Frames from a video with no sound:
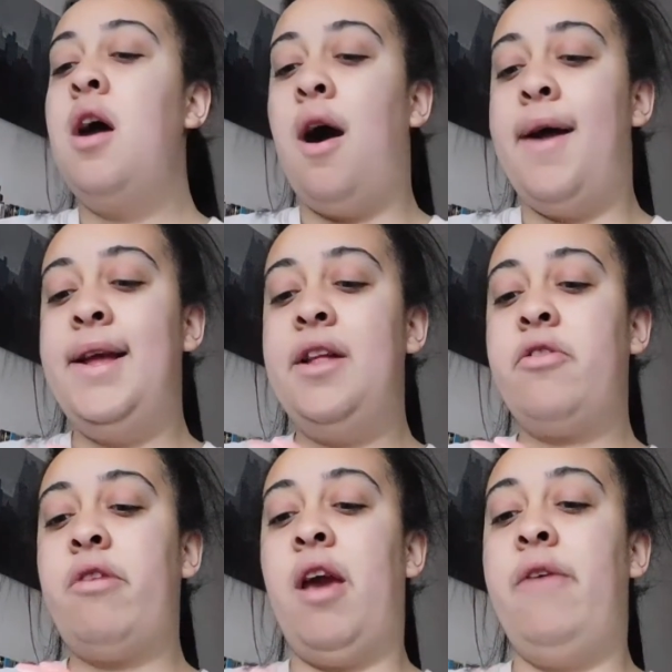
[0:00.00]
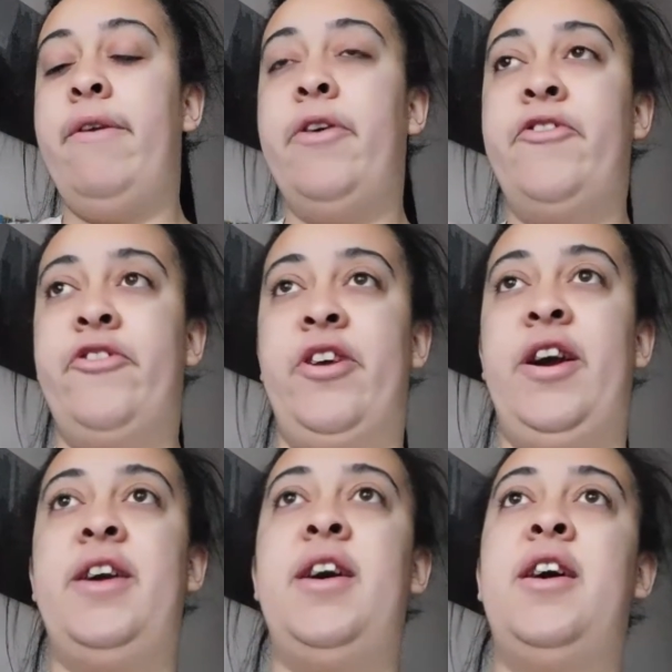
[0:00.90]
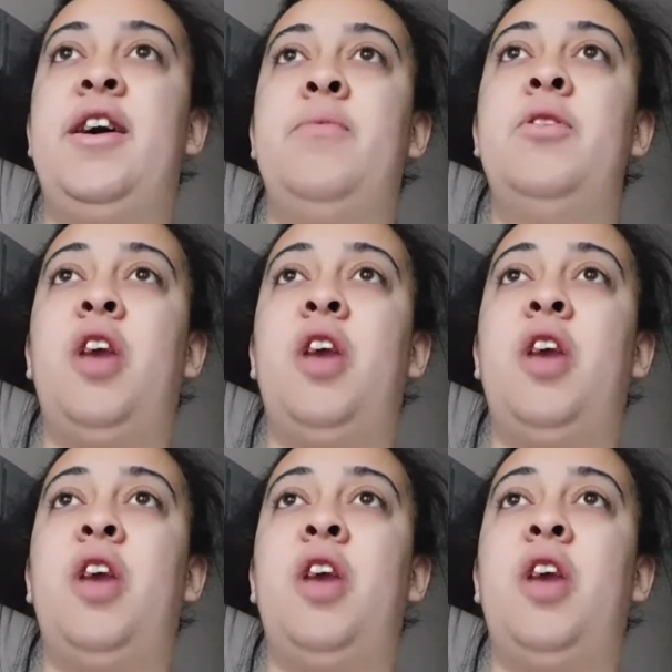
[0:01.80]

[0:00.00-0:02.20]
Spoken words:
I need to create a reel for it, which